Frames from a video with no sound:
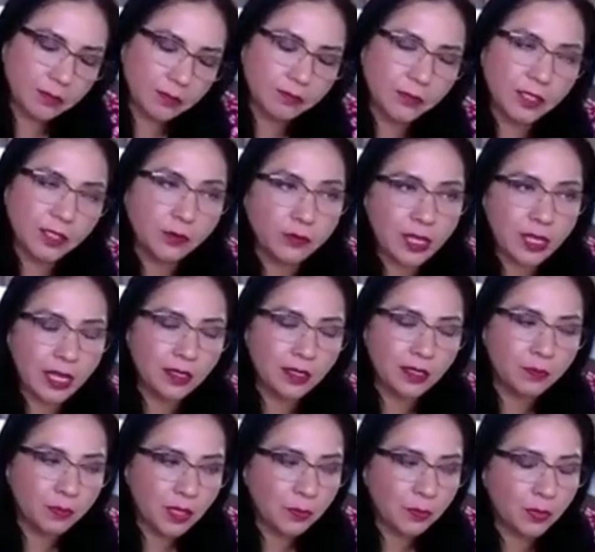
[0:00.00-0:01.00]
creative
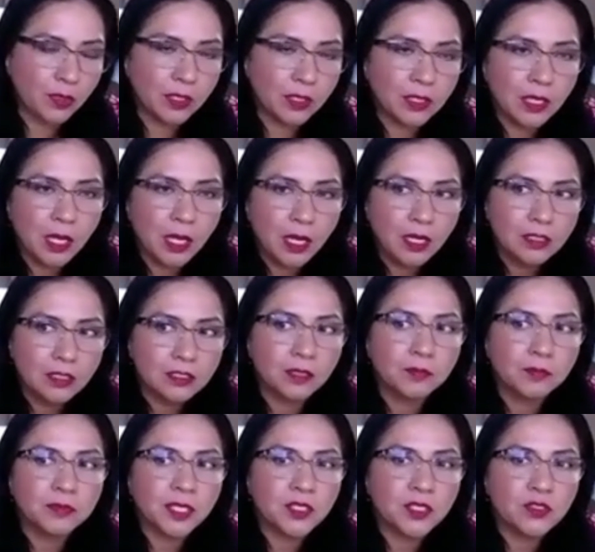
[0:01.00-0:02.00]
people,
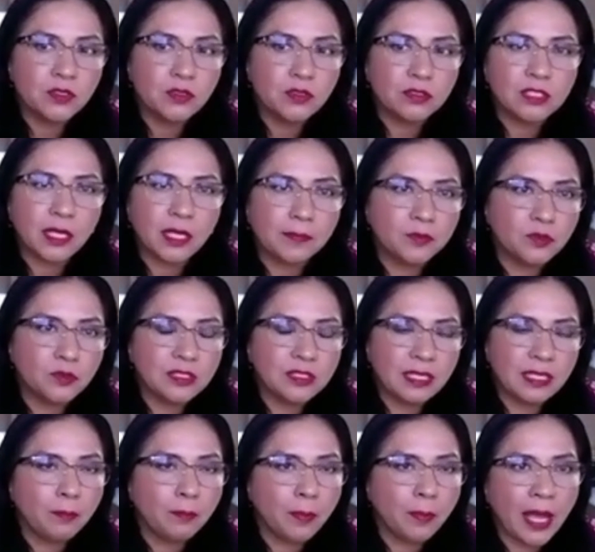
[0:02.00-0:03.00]
sometimes you just have to
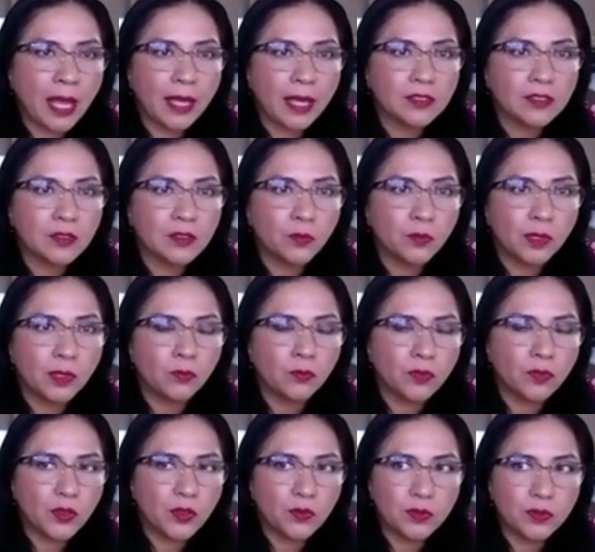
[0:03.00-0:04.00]
step back. So what
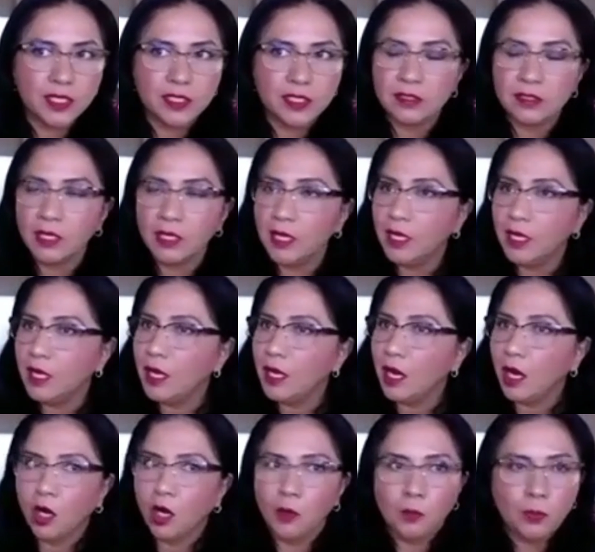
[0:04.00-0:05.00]
we do is
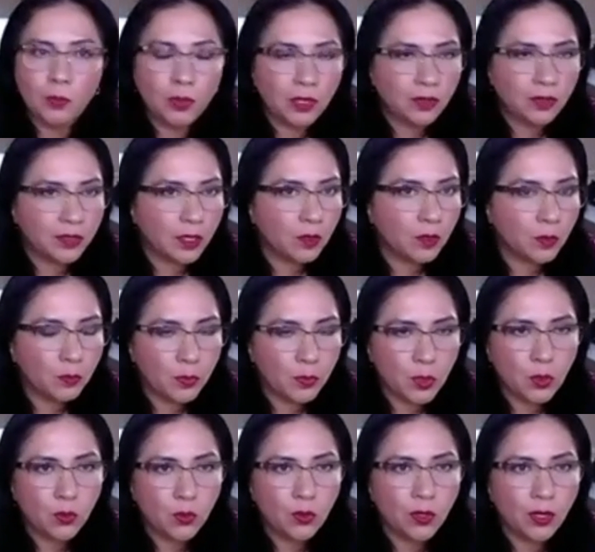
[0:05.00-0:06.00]
unplug the
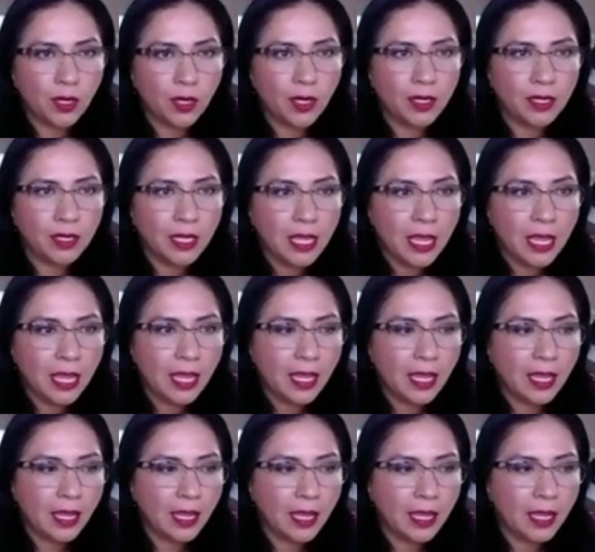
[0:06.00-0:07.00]
computer
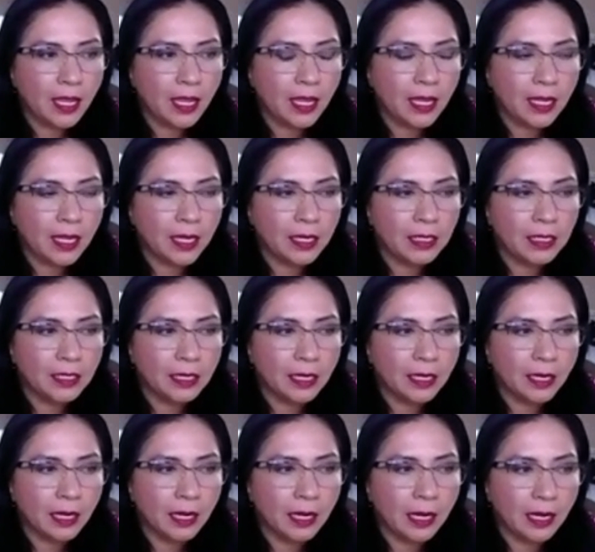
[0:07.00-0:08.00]
and
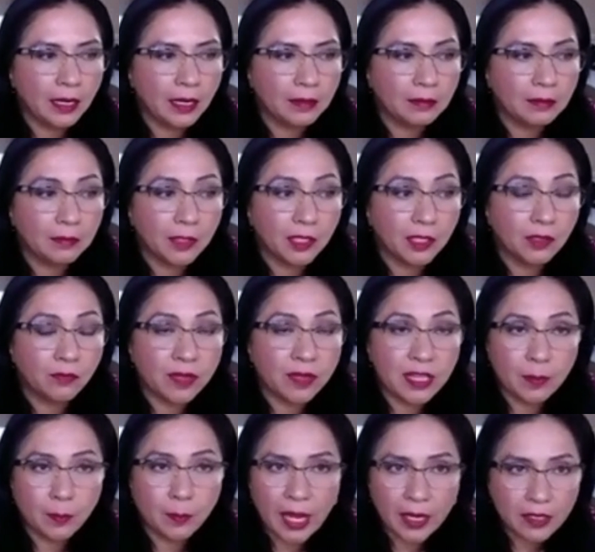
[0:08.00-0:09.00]
read a
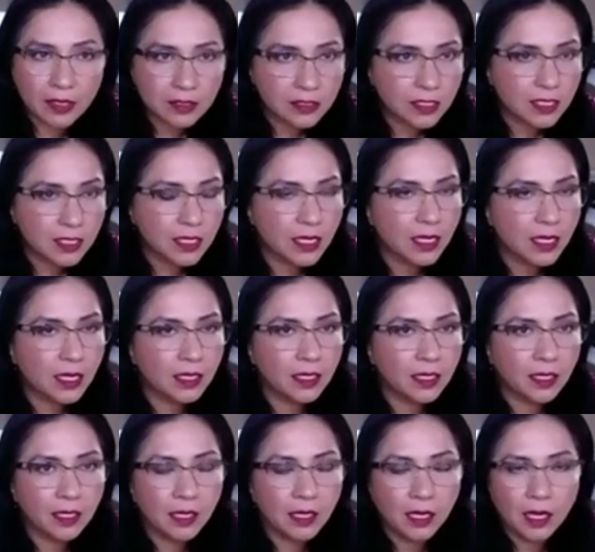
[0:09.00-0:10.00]
magazine,
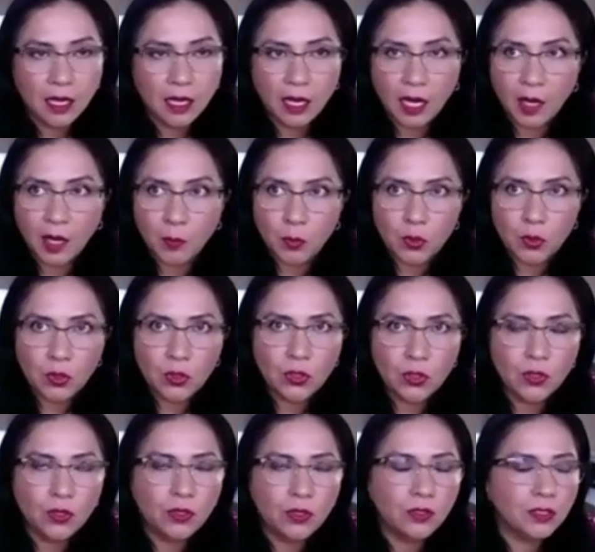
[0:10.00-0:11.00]
a
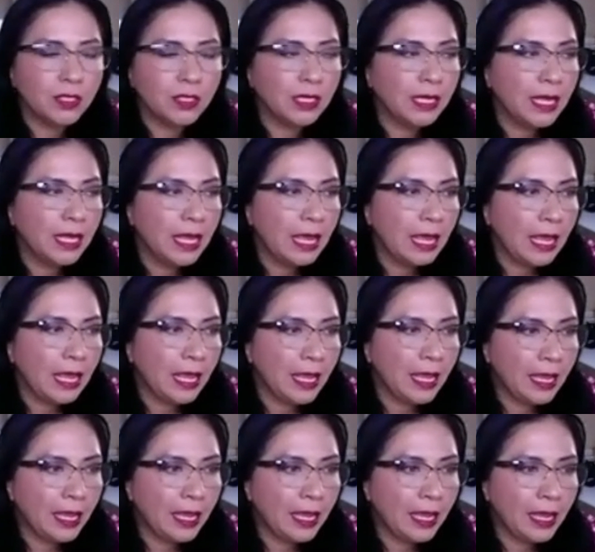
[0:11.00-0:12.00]
book,
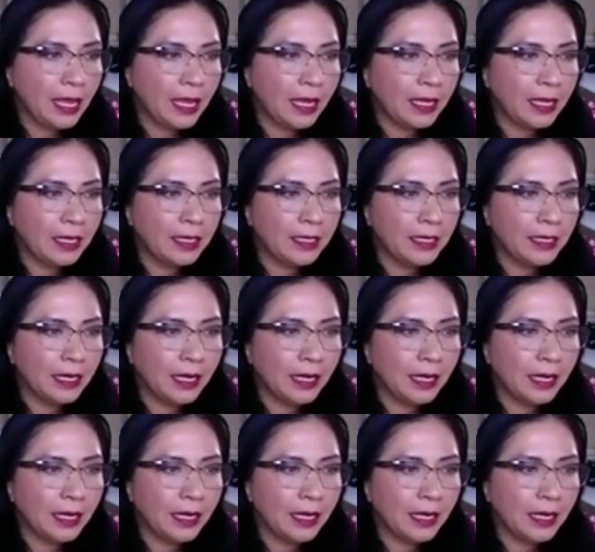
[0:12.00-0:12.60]
and